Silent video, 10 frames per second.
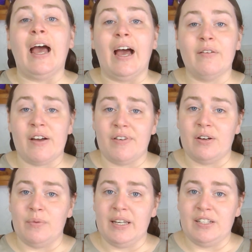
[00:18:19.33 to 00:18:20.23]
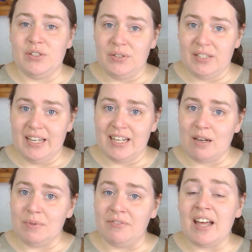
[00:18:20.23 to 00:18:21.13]
However, we do see a
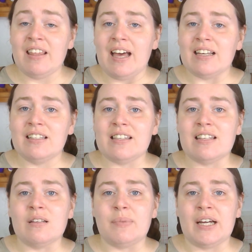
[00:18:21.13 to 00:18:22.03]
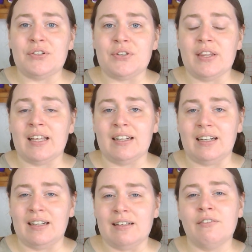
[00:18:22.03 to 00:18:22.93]
couple of other axes in the battle that
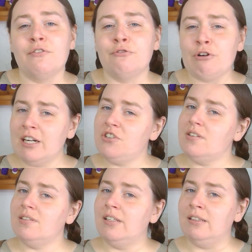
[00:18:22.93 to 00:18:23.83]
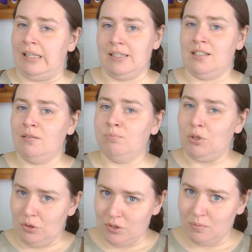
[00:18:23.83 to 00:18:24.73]
are fractionally less
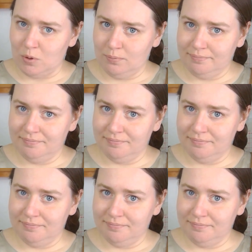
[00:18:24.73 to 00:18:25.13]
plausible.